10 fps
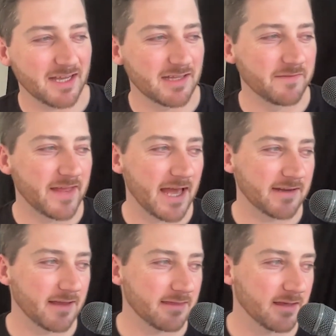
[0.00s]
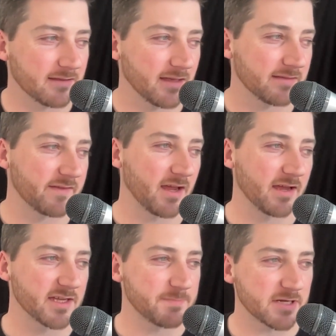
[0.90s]
I love that, and I think that
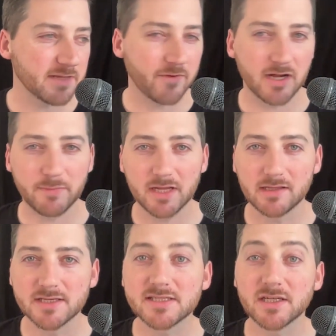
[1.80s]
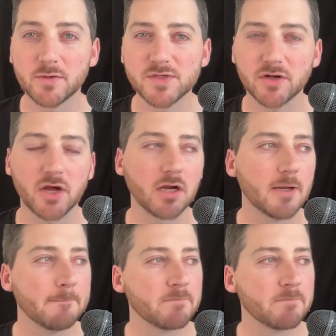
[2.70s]
especially for anybody listening who's on a